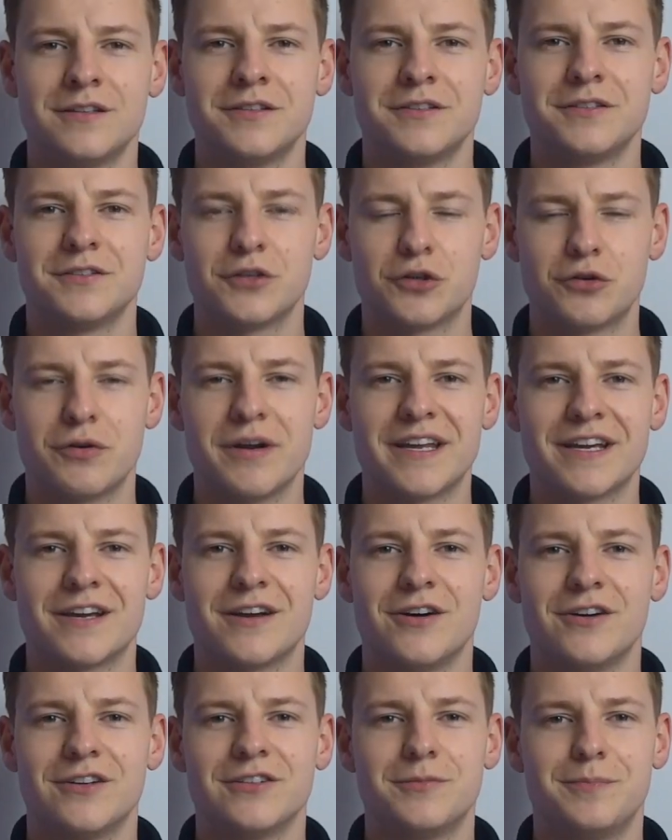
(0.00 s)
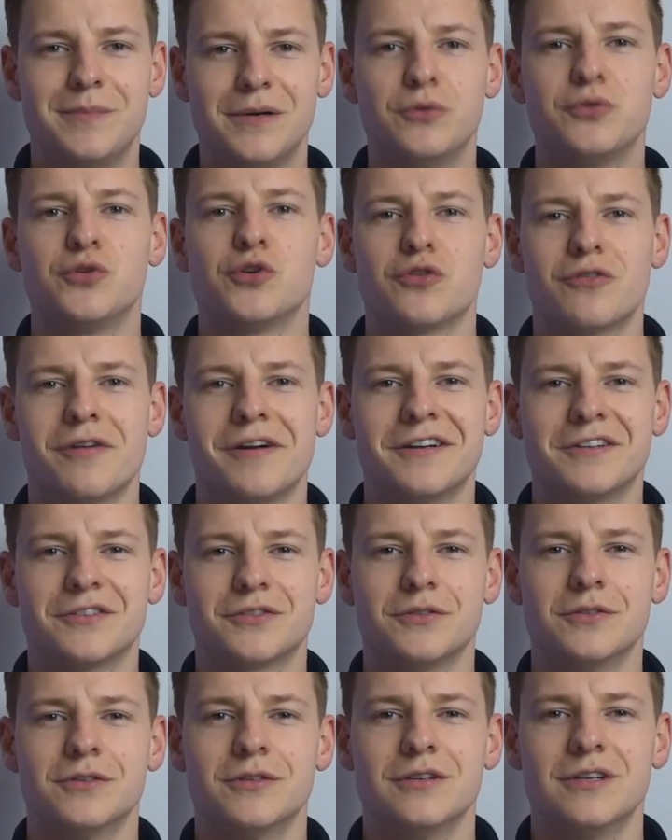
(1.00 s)
So credit cards build your credit
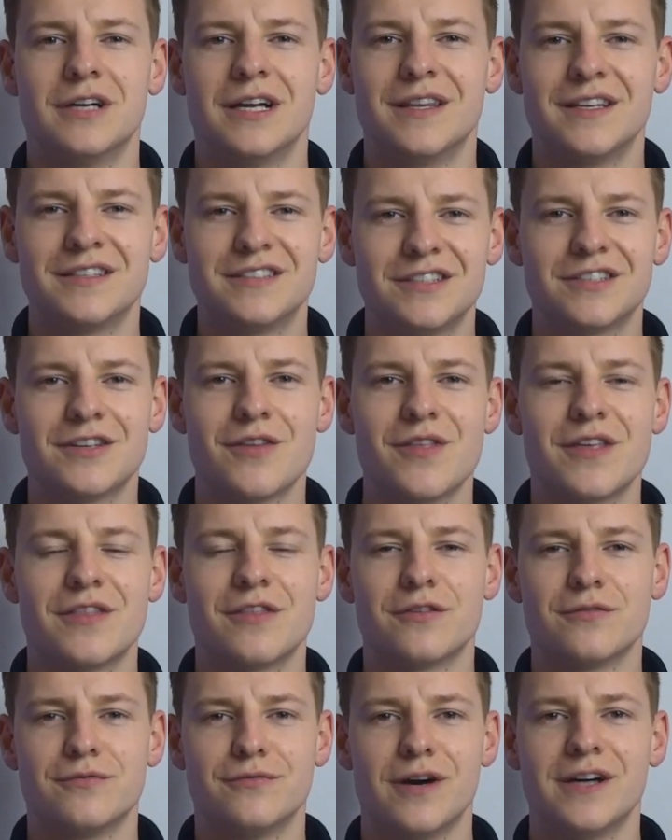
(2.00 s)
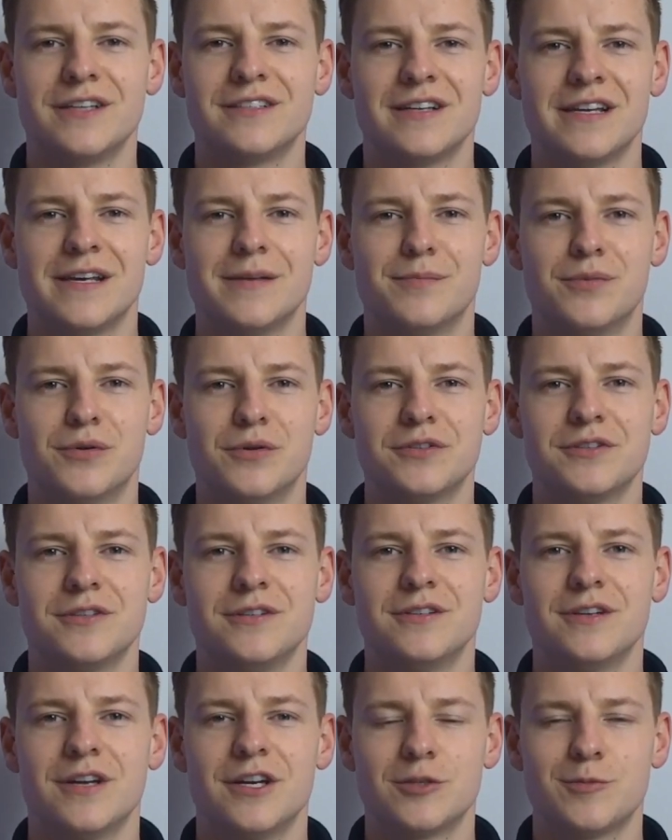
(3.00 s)
score, and this is something that's vitally
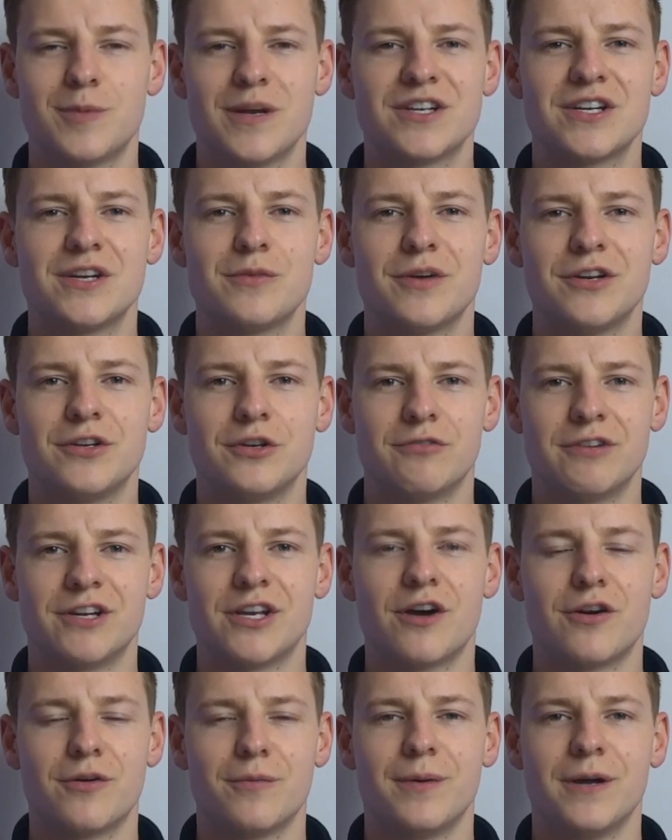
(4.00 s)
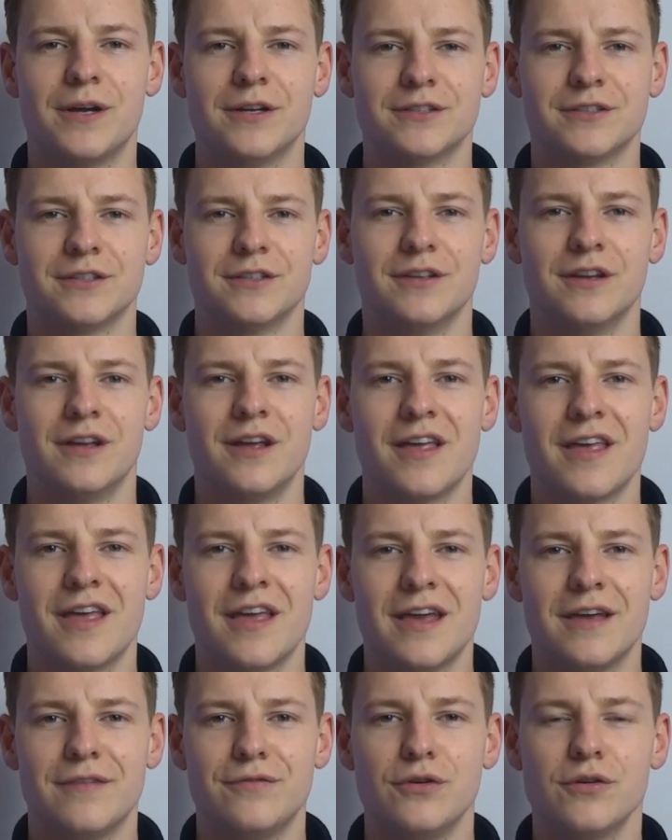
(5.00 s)
important, especially when you're a young person.
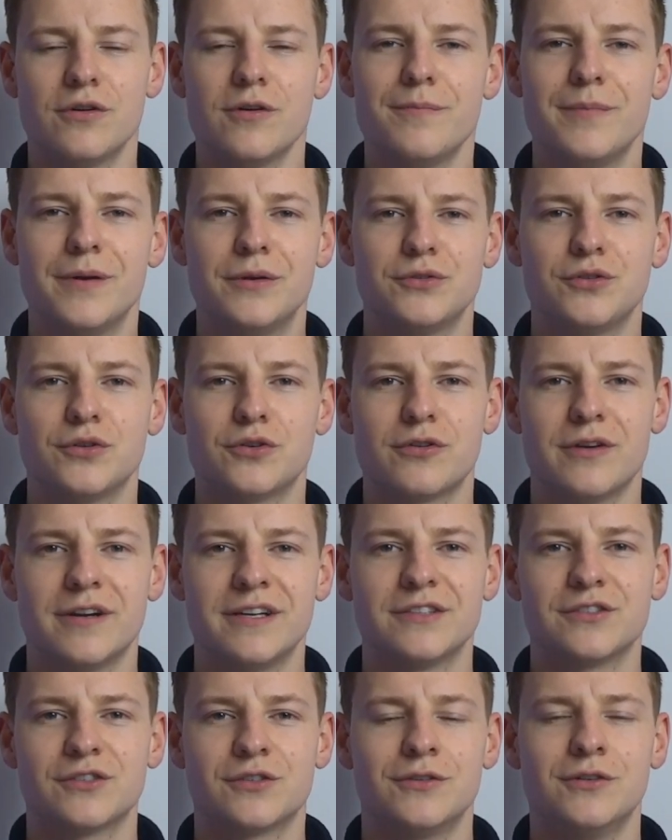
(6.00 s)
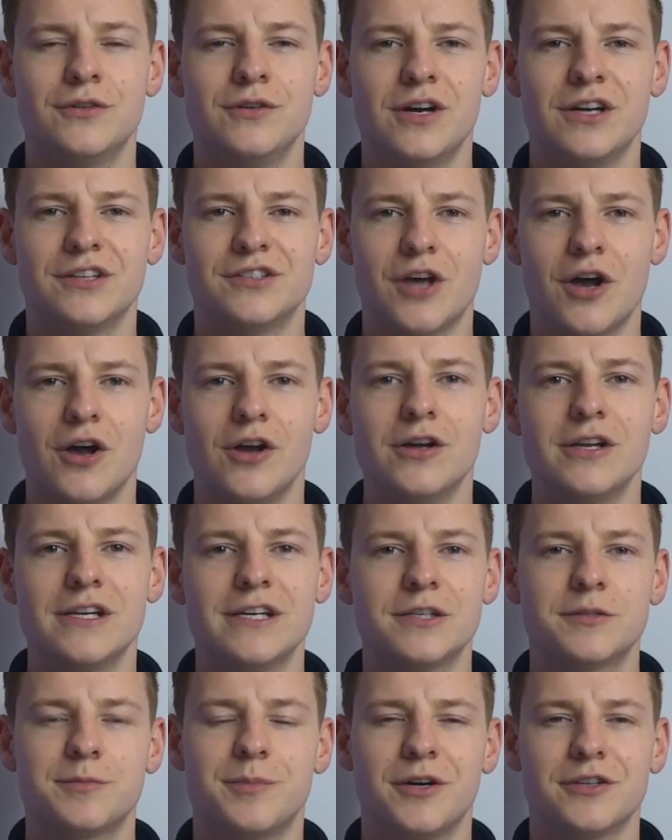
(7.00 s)
If you can build your credit score as early
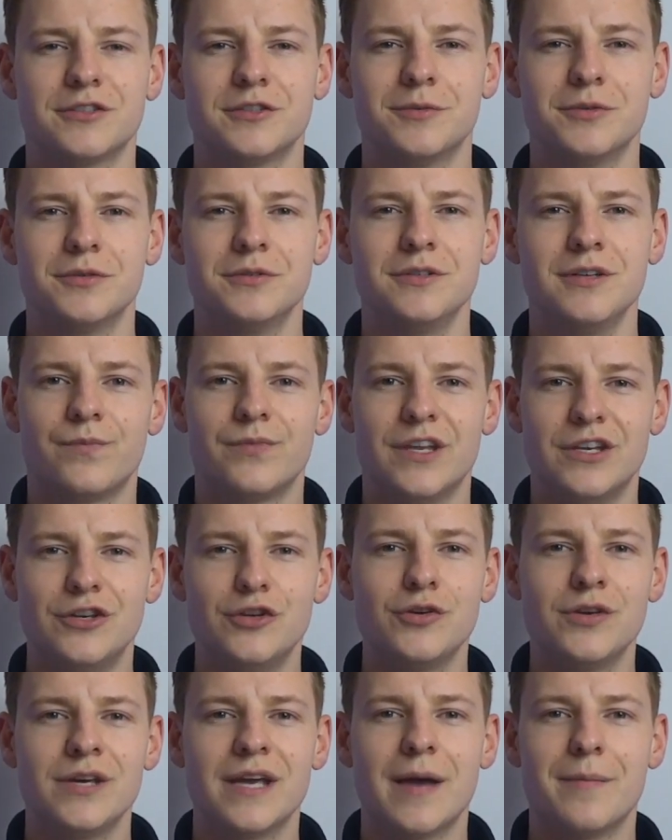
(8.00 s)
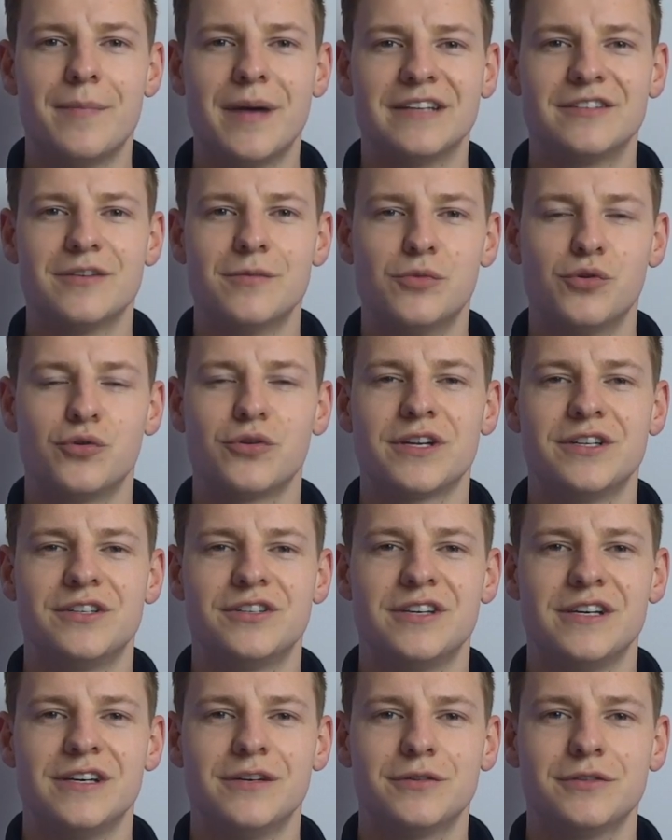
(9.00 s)
as possible, then you can get better mortgage
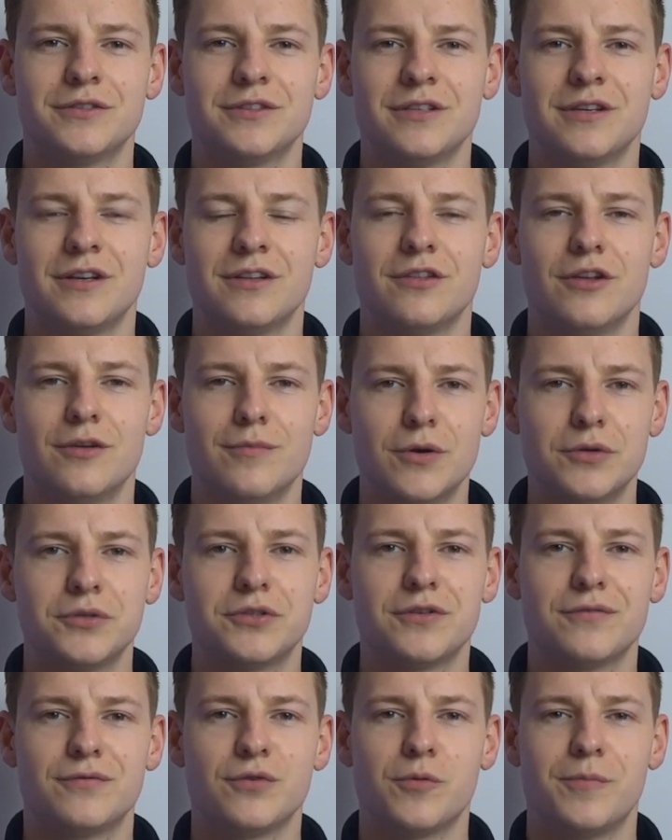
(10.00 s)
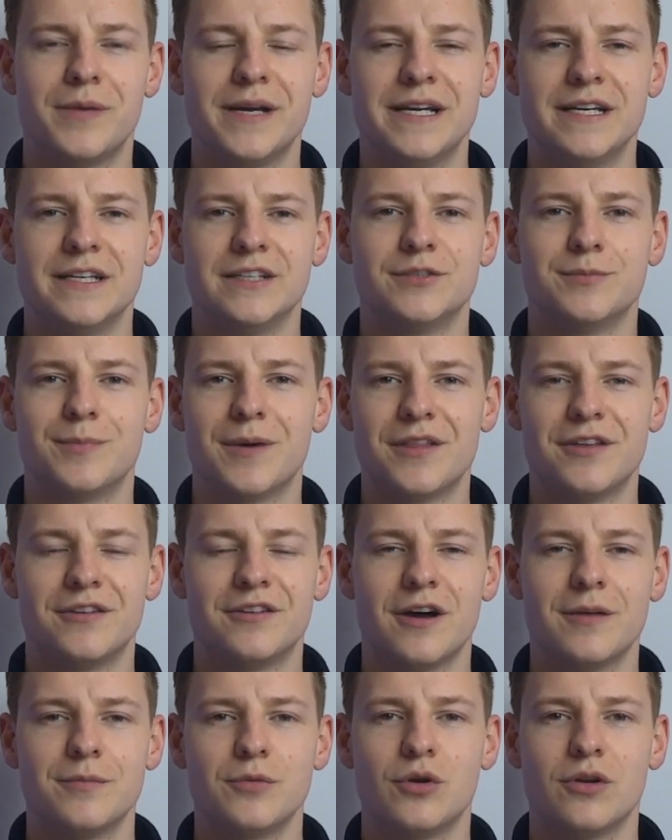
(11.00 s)
deals than most of your peers by the
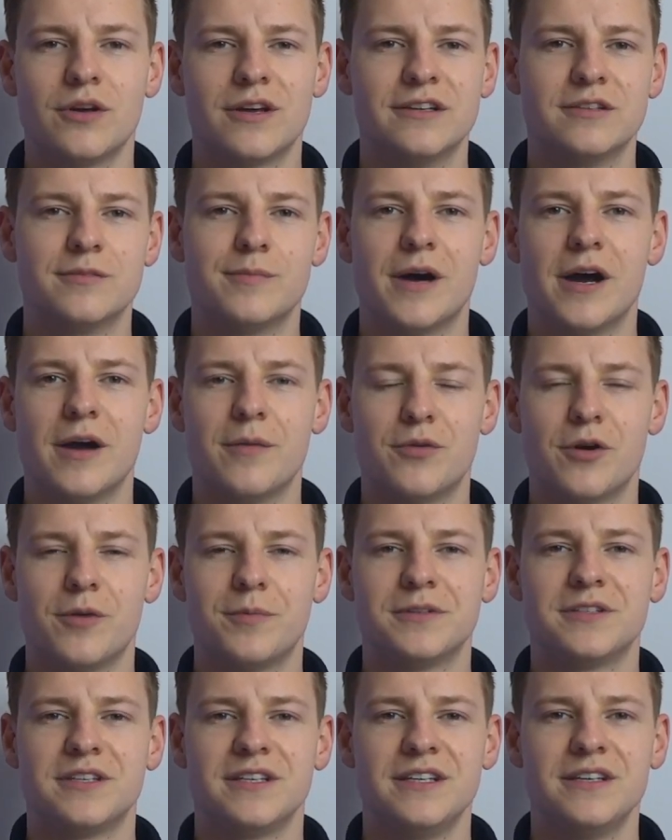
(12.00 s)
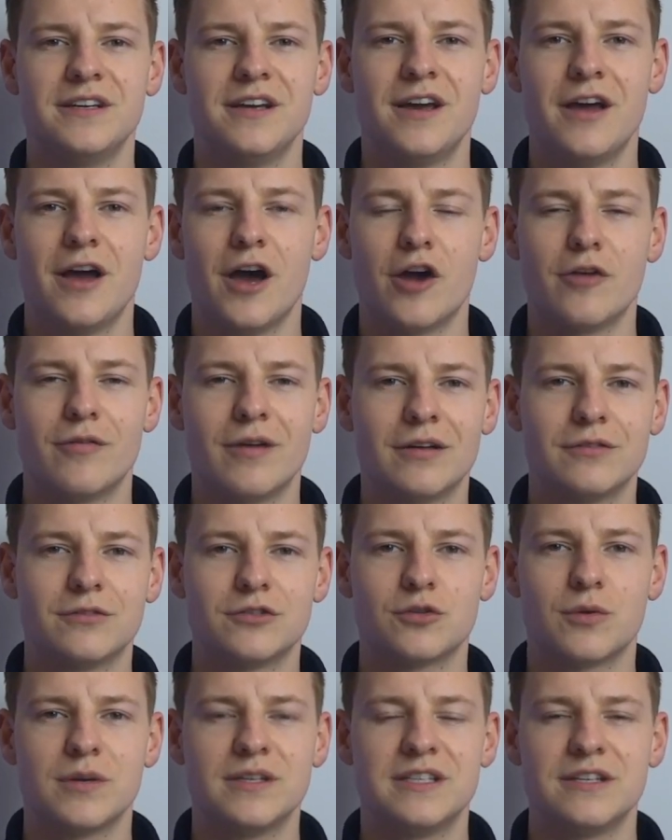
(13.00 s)
time you're looking to buy a property around
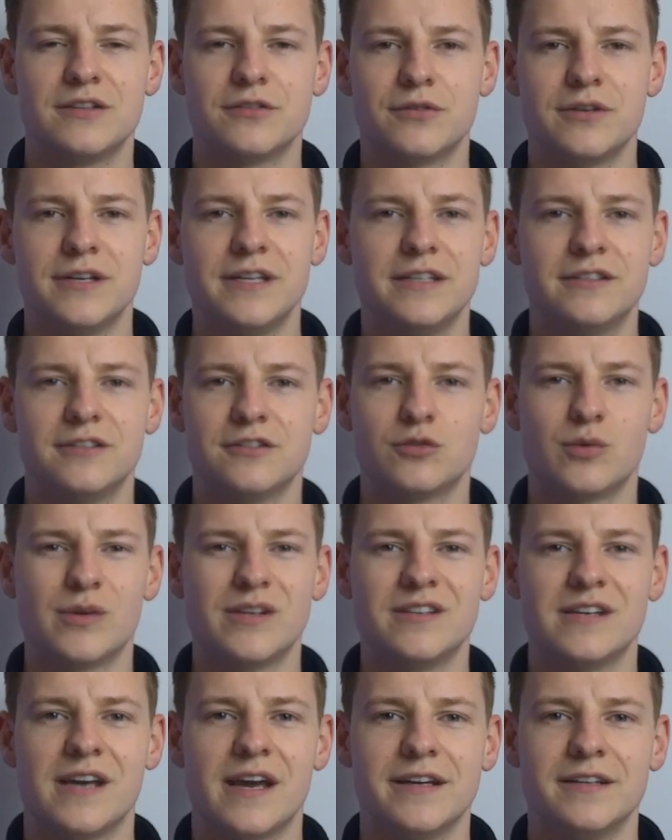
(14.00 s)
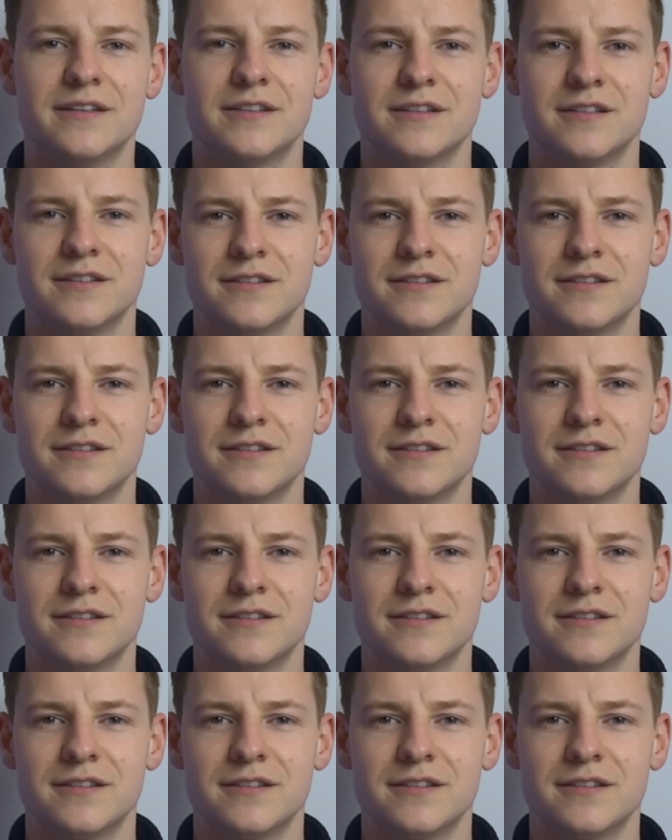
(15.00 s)
23 to 28.